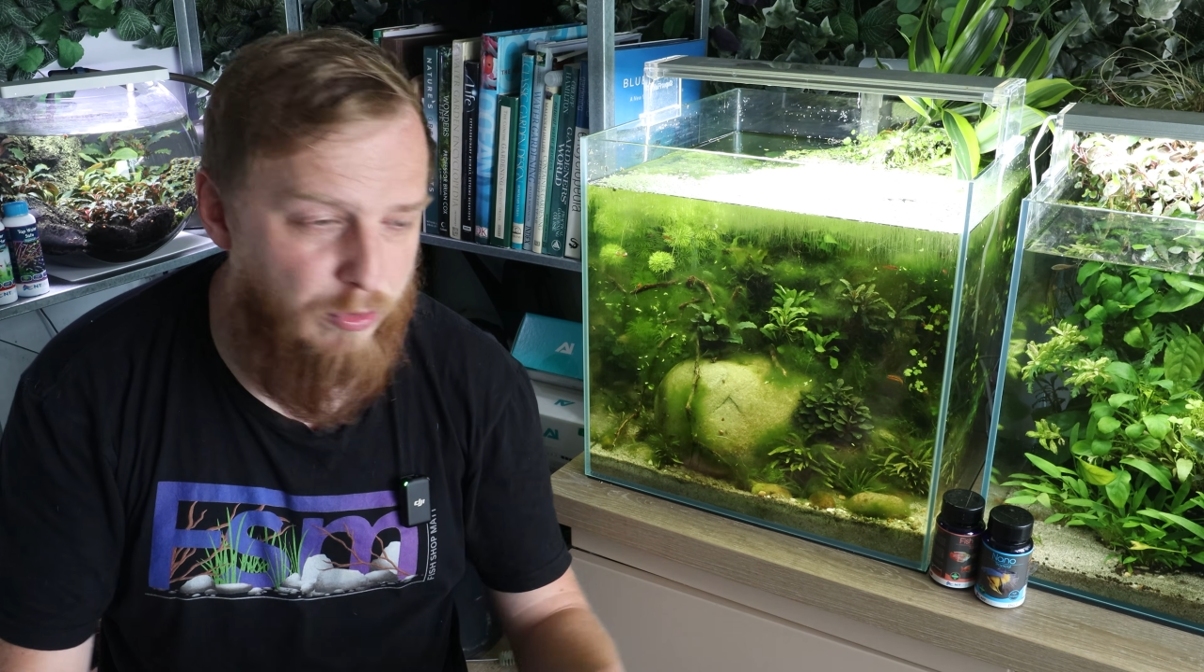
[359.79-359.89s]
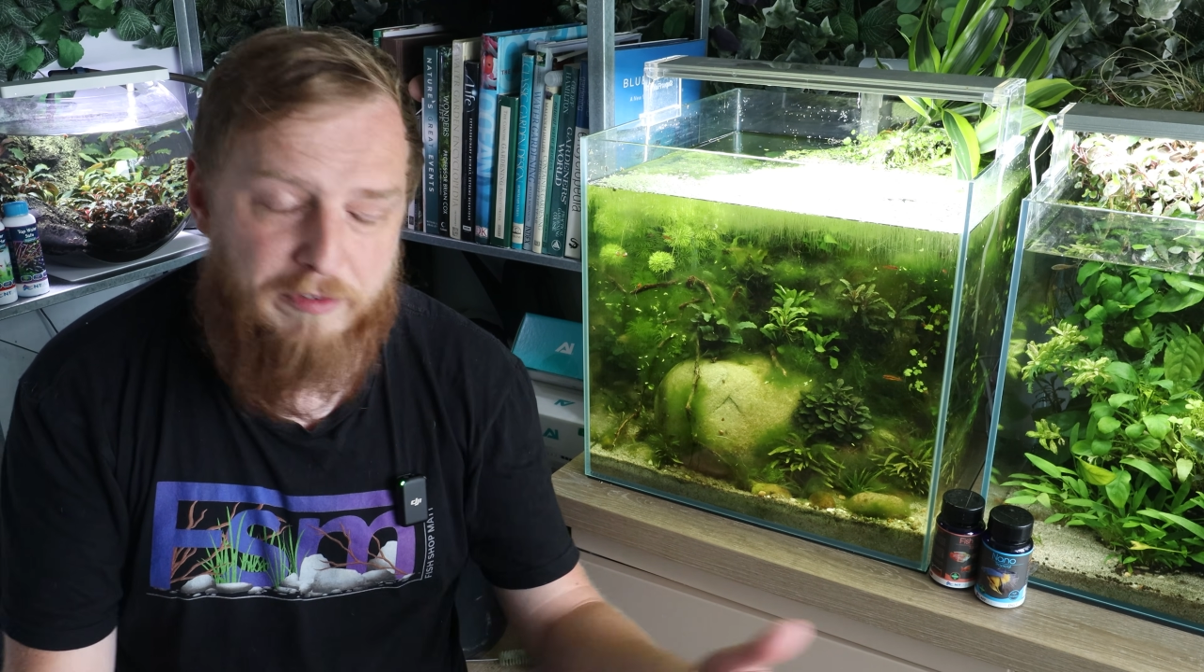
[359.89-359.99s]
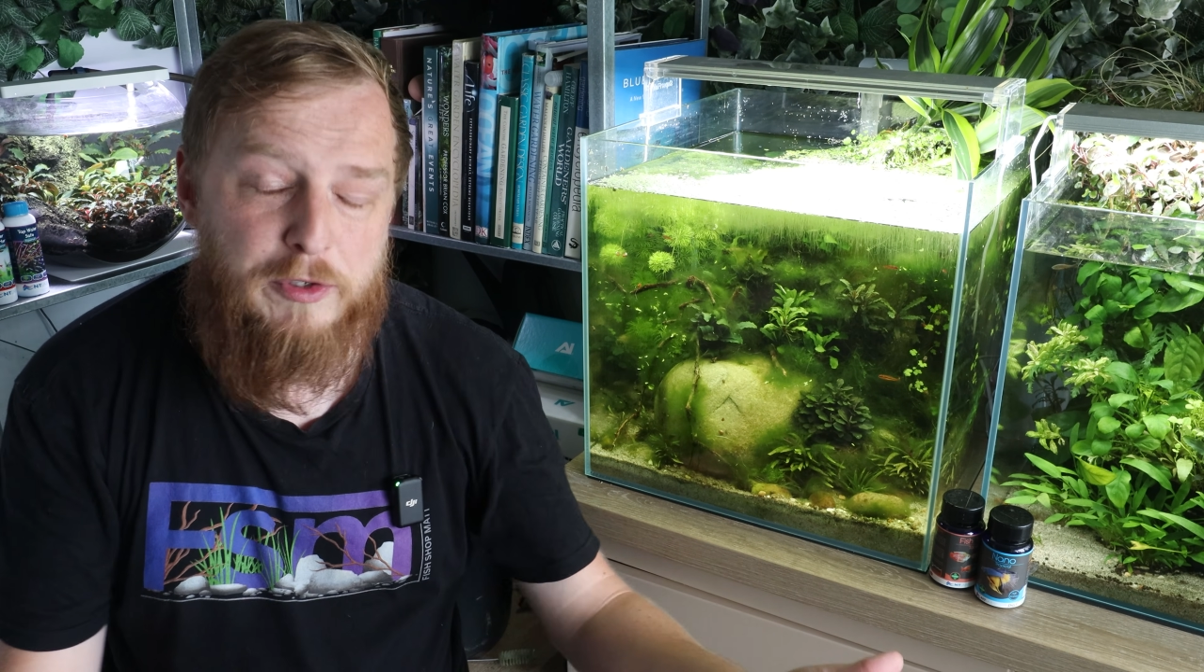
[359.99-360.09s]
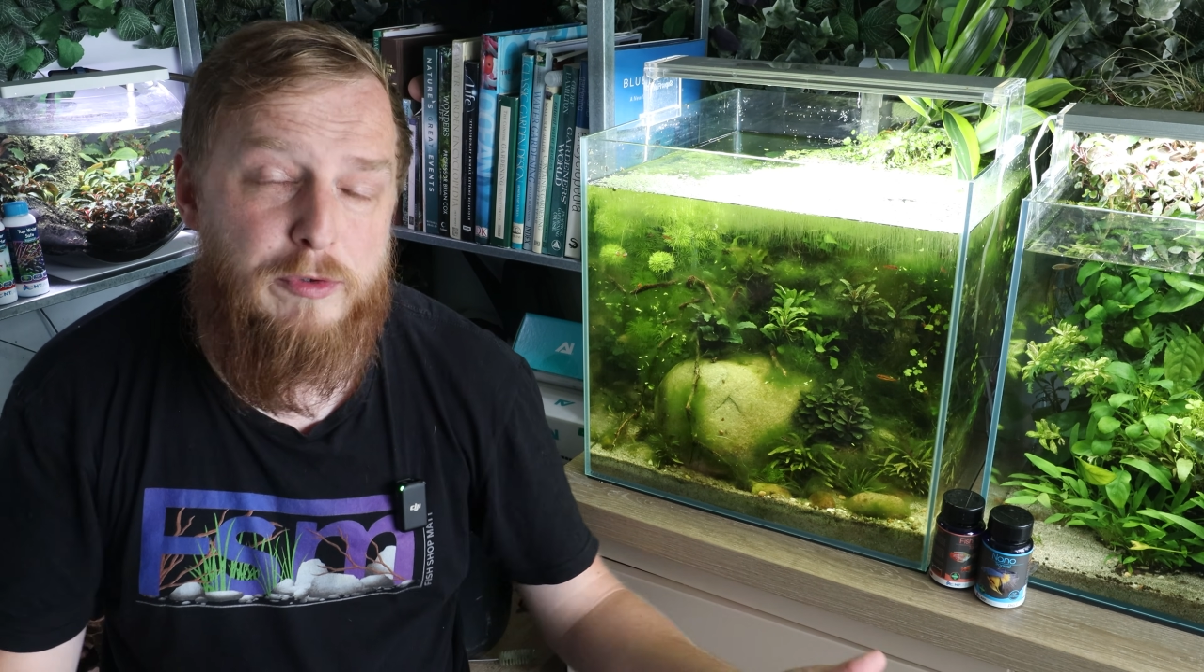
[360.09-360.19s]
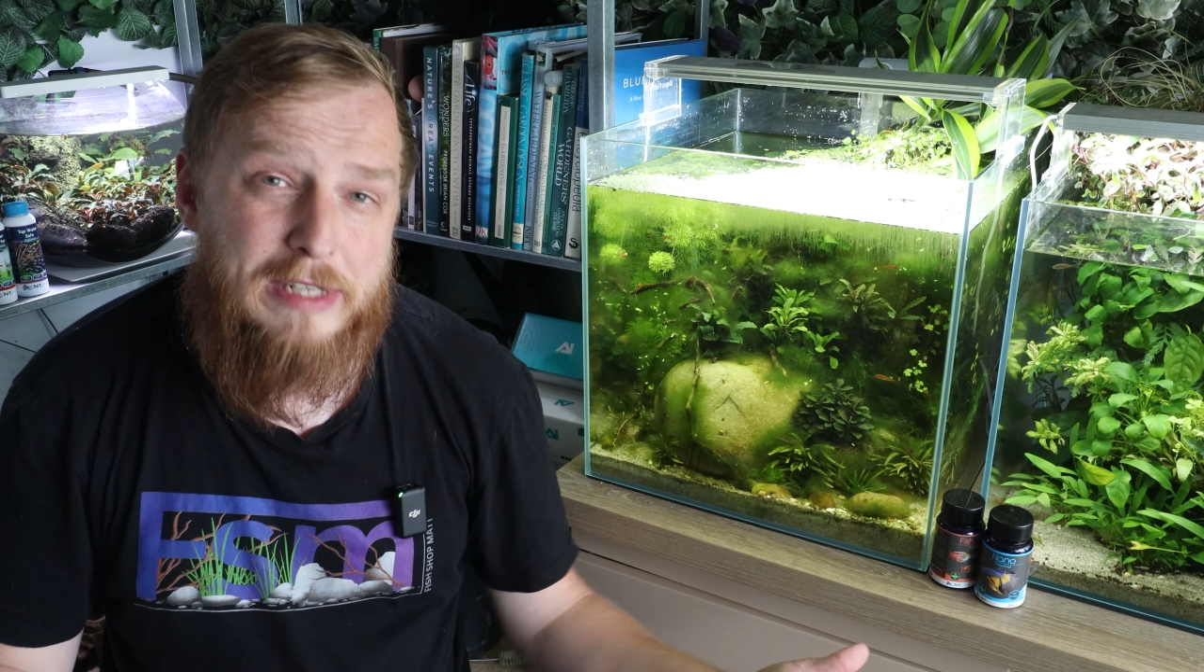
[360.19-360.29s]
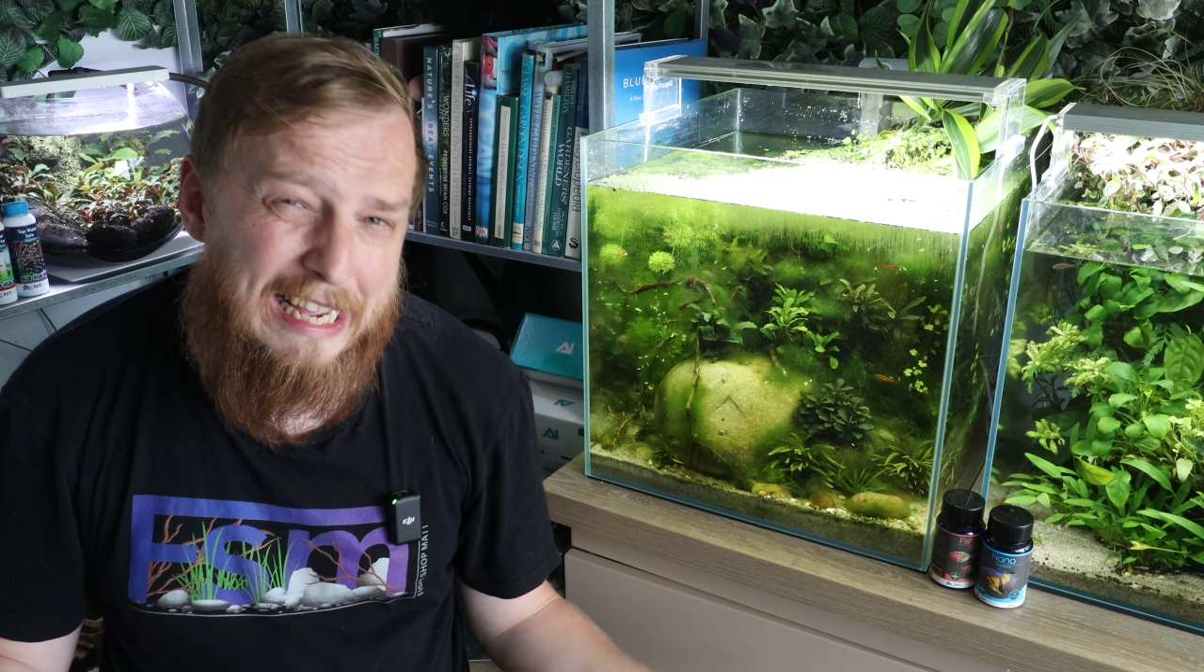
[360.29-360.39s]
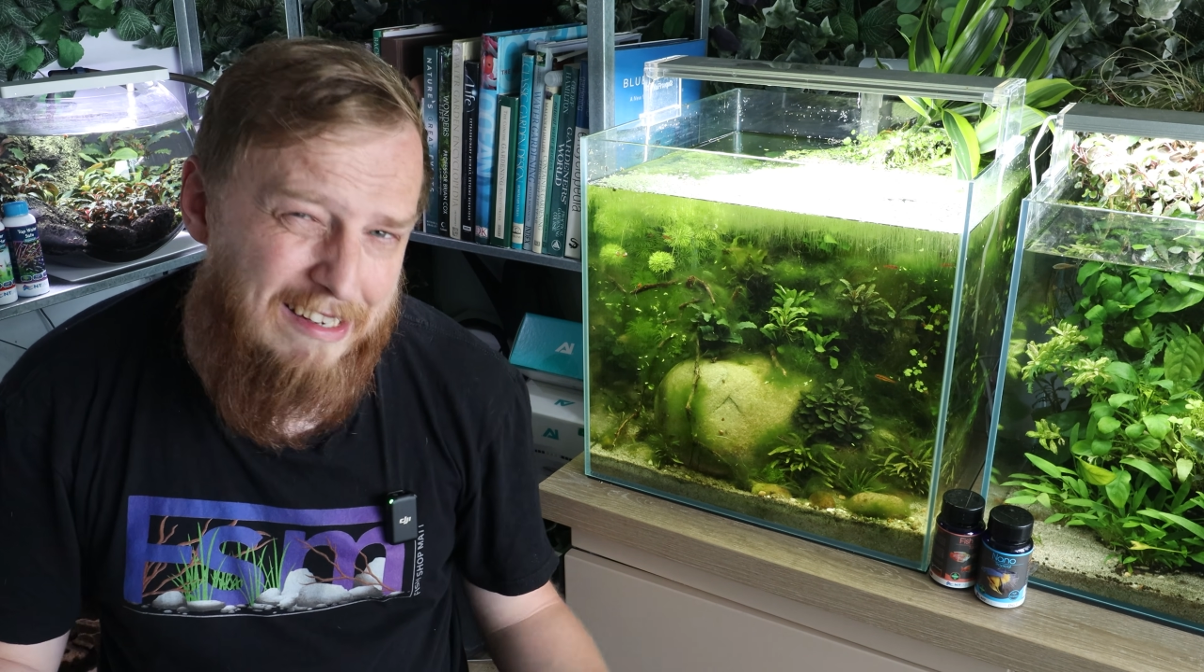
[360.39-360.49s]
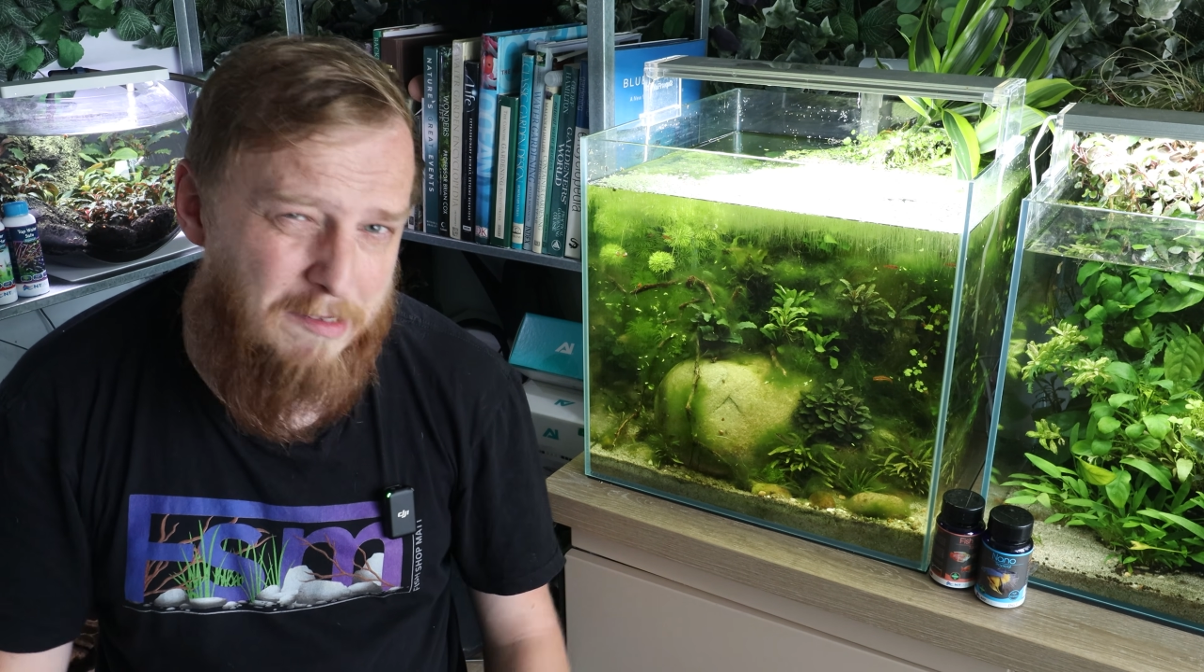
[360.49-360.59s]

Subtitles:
or a few days,